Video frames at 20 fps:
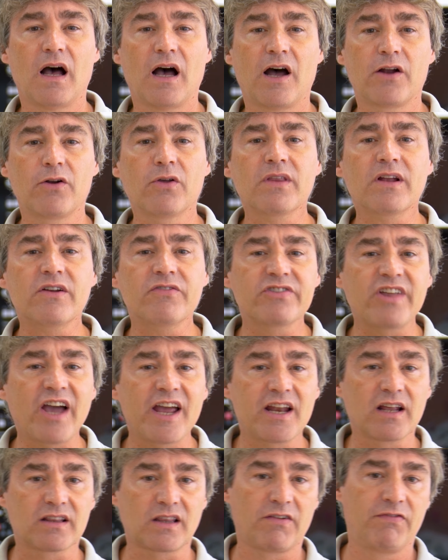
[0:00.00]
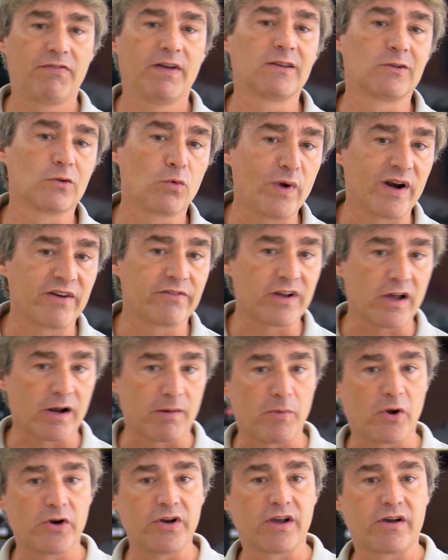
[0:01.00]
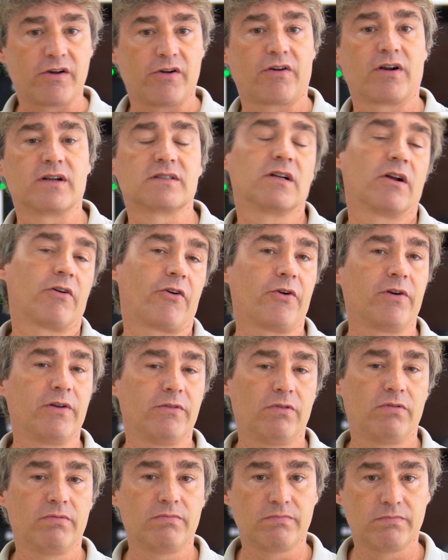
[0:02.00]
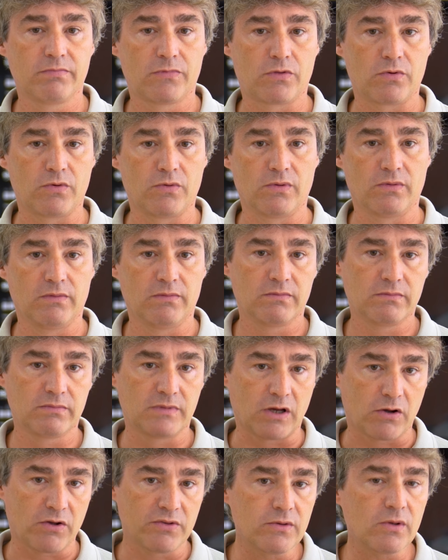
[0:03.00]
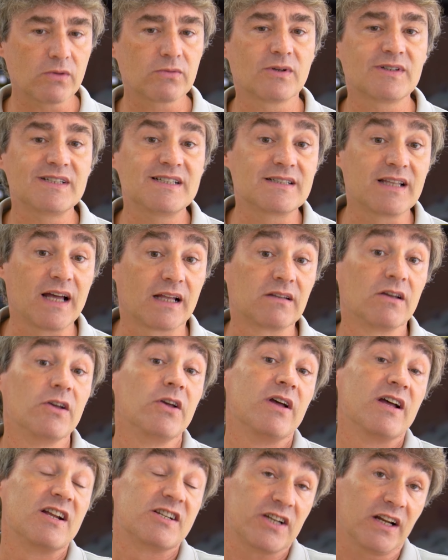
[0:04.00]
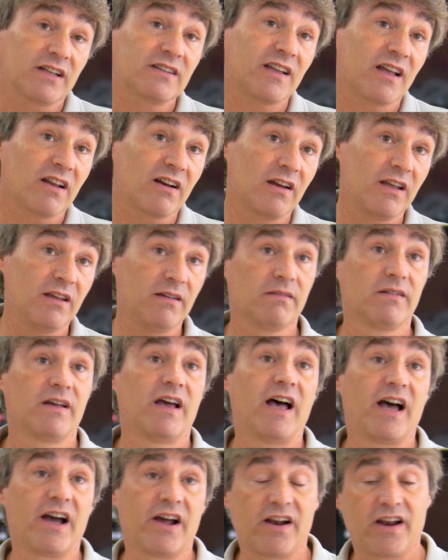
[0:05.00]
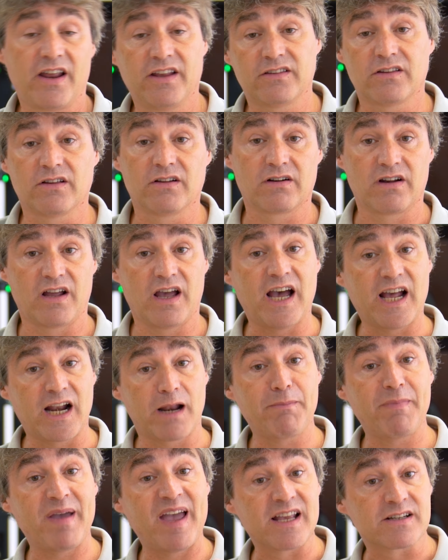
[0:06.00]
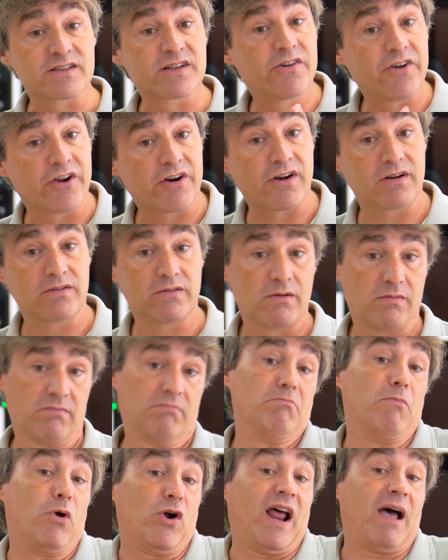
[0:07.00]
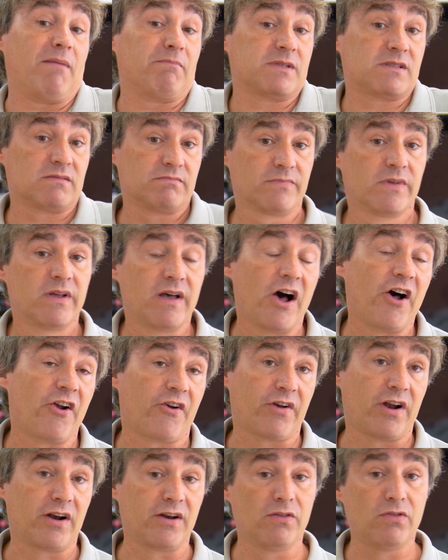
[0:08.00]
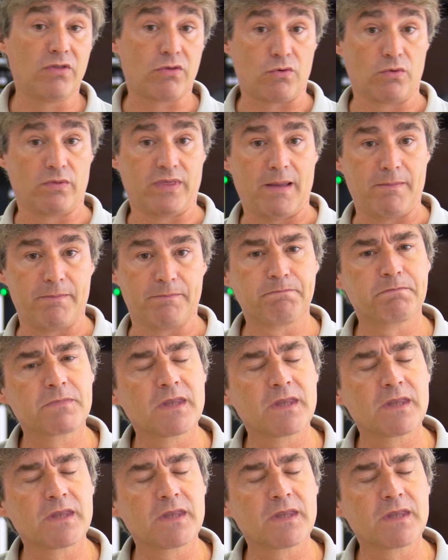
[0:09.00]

Another direct effect when harmonic currents are running through the conductor is that certainly a greater RMS current, more amps, are running through them.